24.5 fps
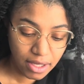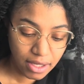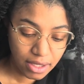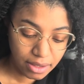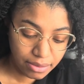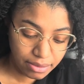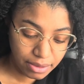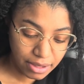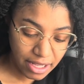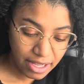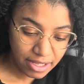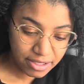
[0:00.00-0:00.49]

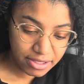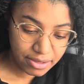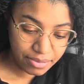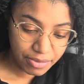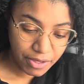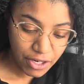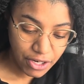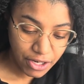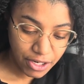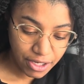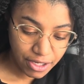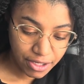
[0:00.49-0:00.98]
Blossom
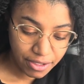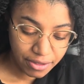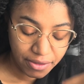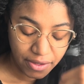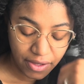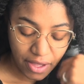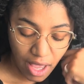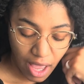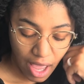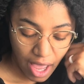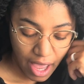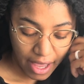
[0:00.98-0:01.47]
yarn.
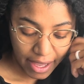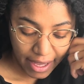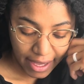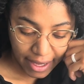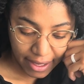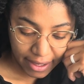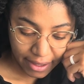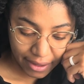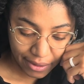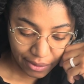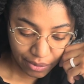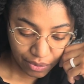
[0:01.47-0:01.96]
I
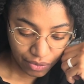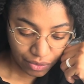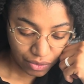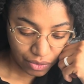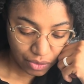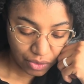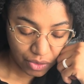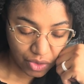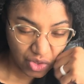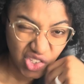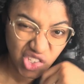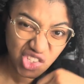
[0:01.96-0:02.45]
am
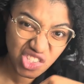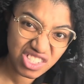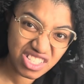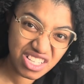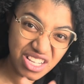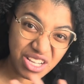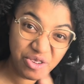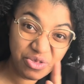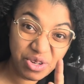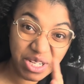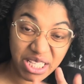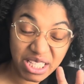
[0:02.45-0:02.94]
just
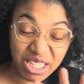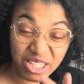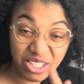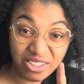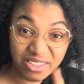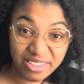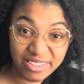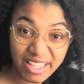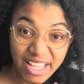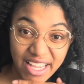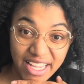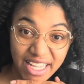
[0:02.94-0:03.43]
seeing what it
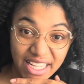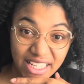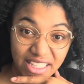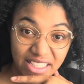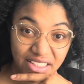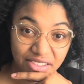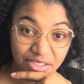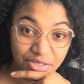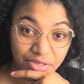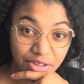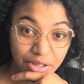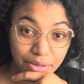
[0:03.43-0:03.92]
looks like in
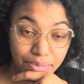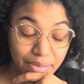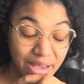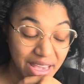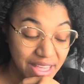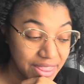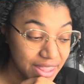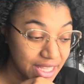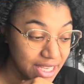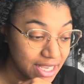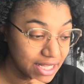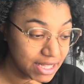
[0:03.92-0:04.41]
different
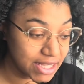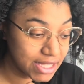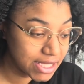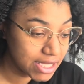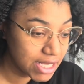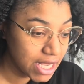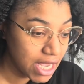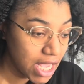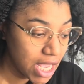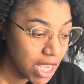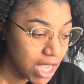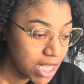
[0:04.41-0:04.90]
methods.
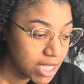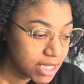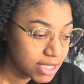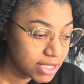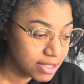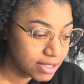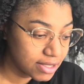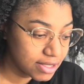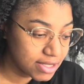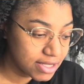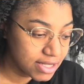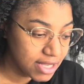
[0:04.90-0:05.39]

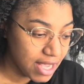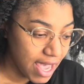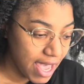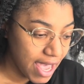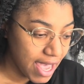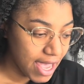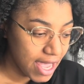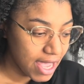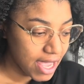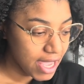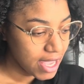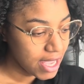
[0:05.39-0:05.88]

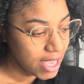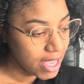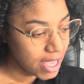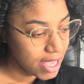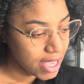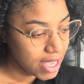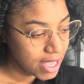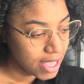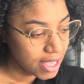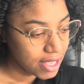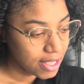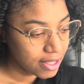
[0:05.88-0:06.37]
Today
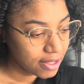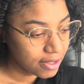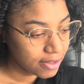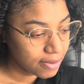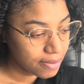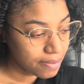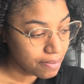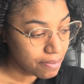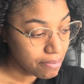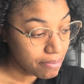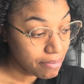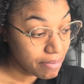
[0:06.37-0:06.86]
is
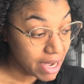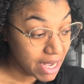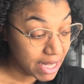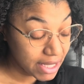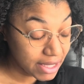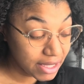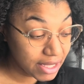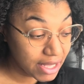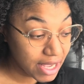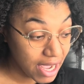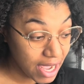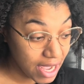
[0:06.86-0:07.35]

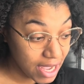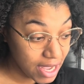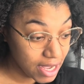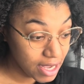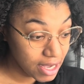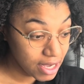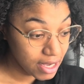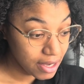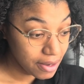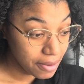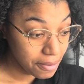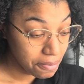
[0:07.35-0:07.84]
Monday,
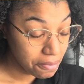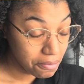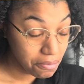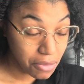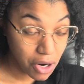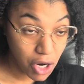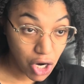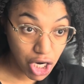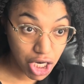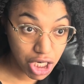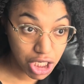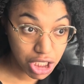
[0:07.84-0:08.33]

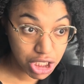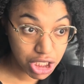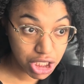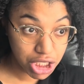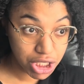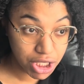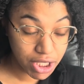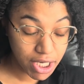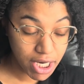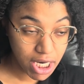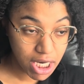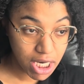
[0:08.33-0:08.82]

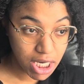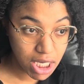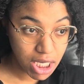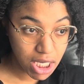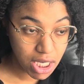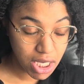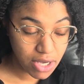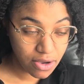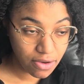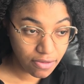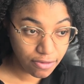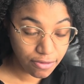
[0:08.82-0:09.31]
March
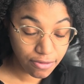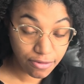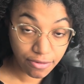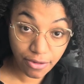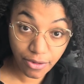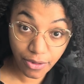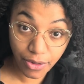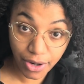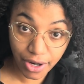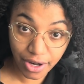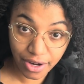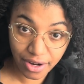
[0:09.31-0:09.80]

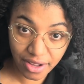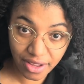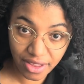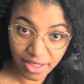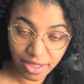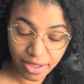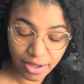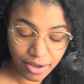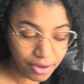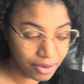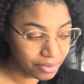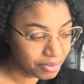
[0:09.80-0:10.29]
4th.
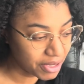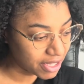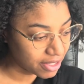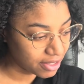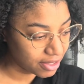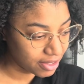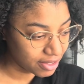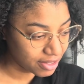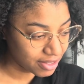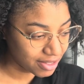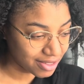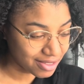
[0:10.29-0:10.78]
Oh my
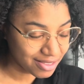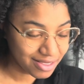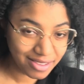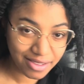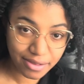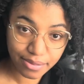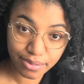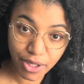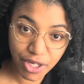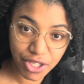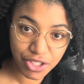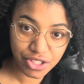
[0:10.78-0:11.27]
goodness, it's
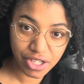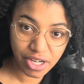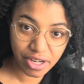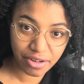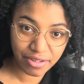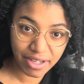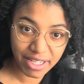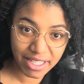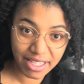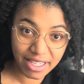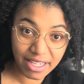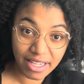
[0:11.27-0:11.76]
March
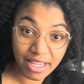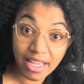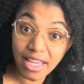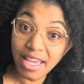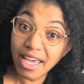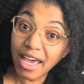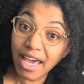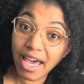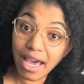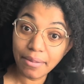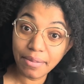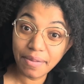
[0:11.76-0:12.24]
already.
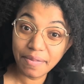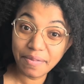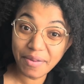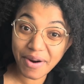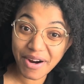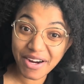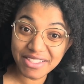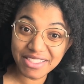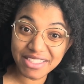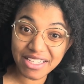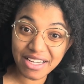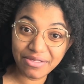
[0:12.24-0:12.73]
Happy
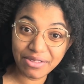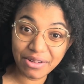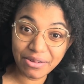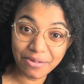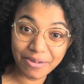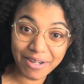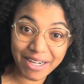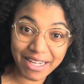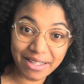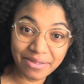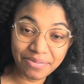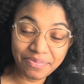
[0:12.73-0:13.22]
March,
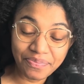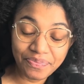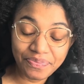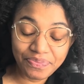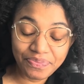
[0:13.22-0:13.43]
everyone.